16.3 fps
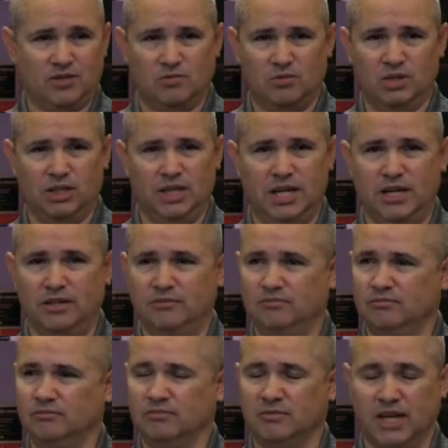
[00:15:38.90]
really it.
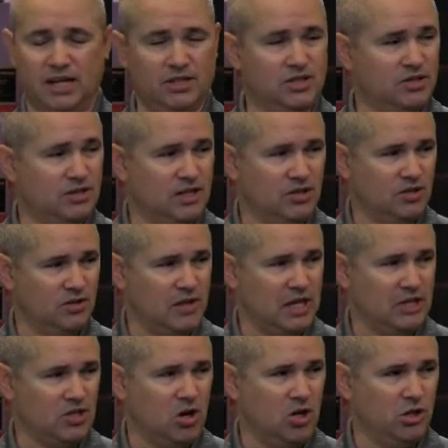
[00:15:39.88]

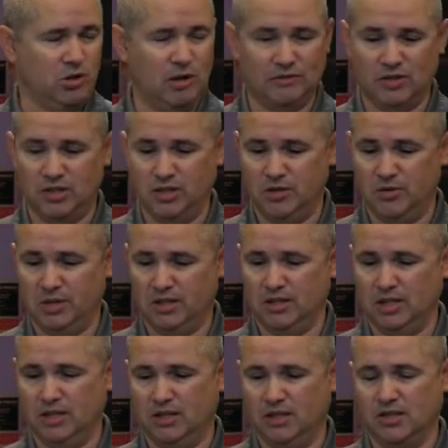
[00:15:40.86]
That's all you have to do. And
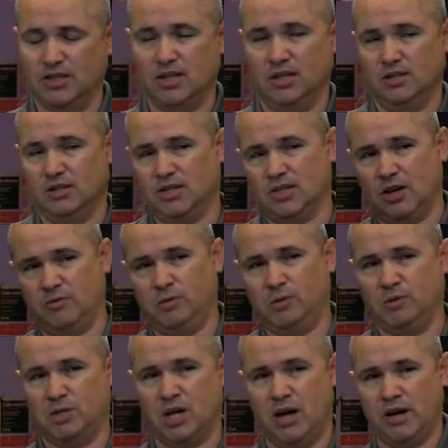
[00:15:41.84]
the stuff we
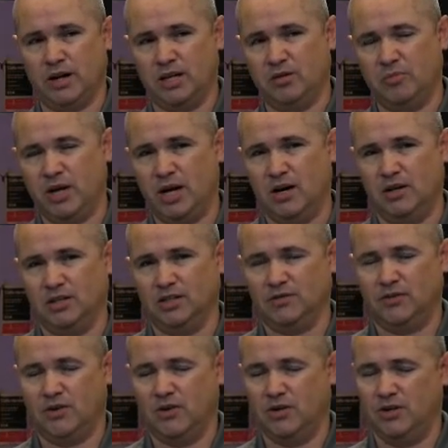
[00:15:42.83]
were talking about as
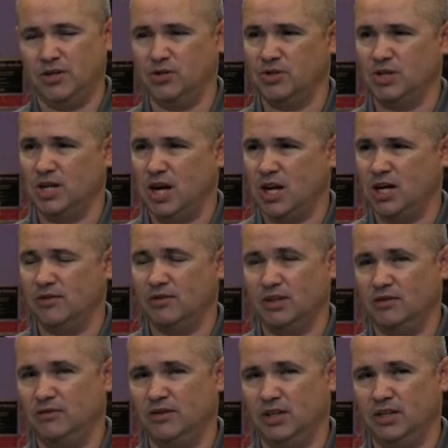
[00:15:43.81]
far as using
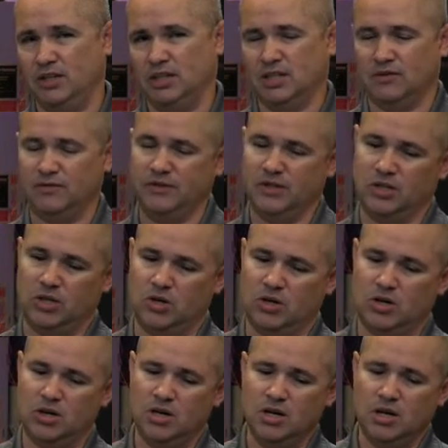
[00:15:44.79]
ifconfig to
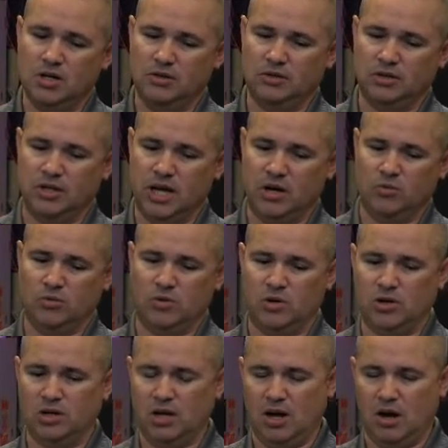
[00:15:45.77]
configure the
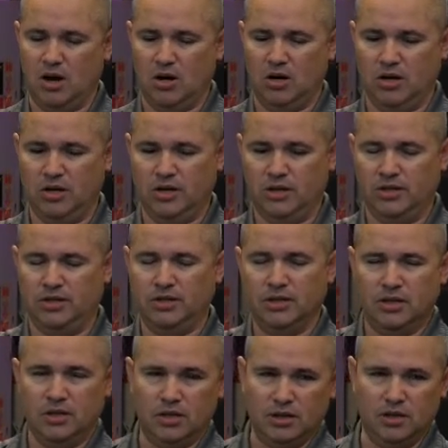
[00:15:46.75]
network on
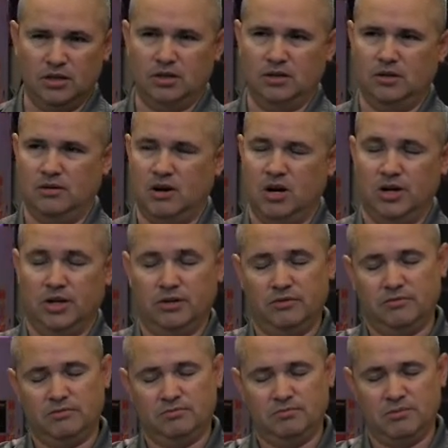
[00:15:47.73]

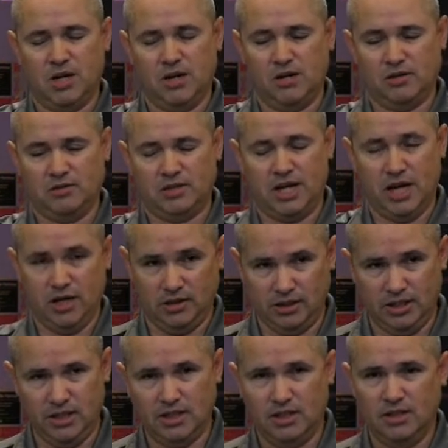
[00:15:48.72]

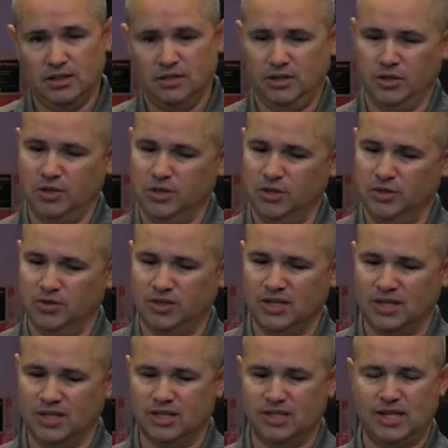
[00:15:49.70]
Kali, you can use
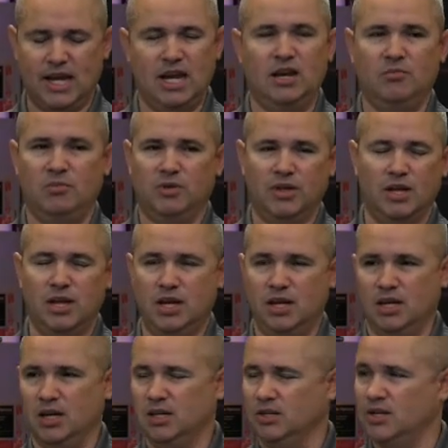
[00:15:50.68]
the same
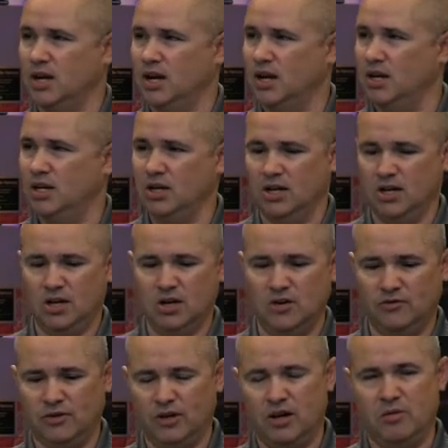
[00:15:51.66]
thing inside
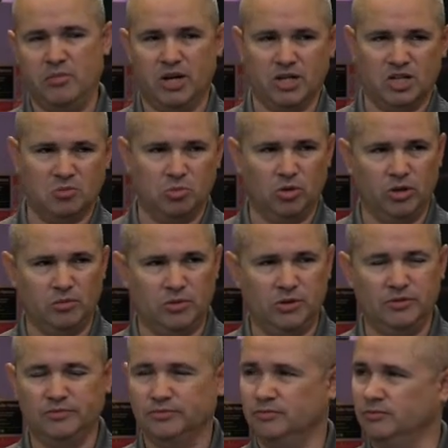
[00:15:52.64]
of
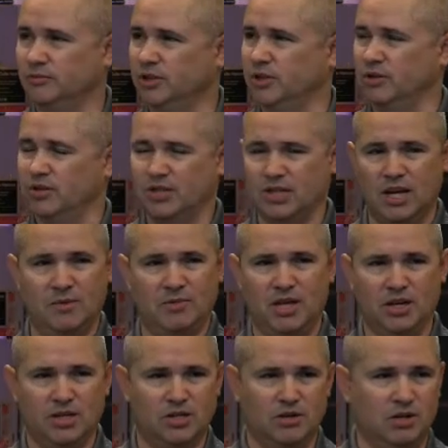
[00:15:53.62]
Metasploitable. You can do the same
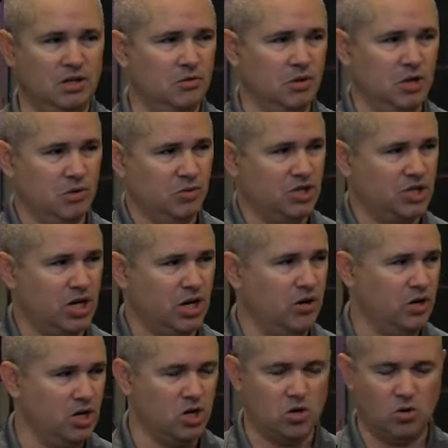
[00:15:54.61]
thing. So it would just
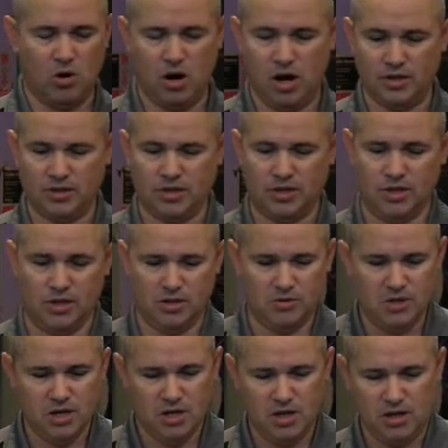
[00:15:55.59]
carry across. So
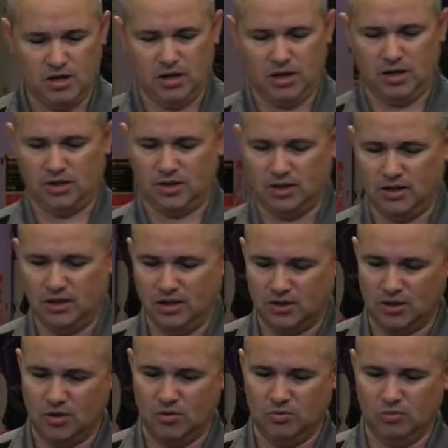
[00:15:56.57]
it's
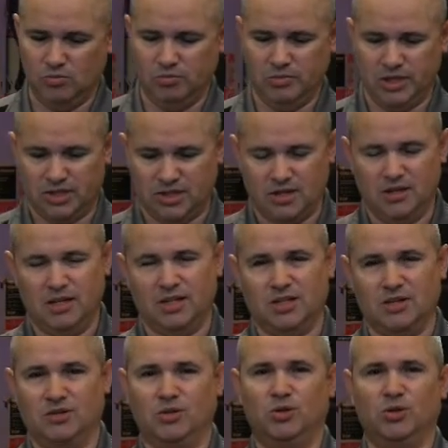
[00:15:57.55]

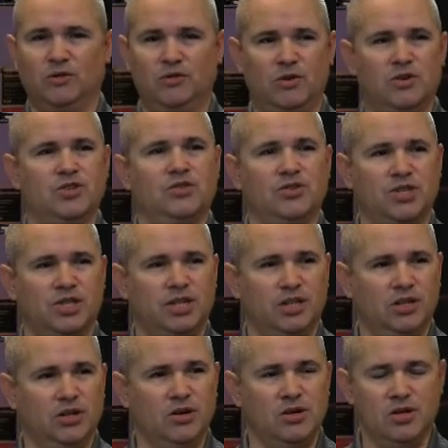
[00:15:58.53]
a universal
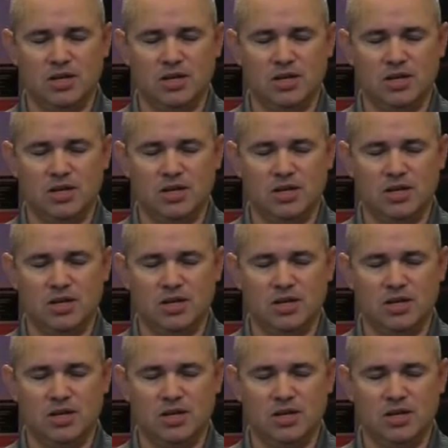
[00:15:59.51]
skill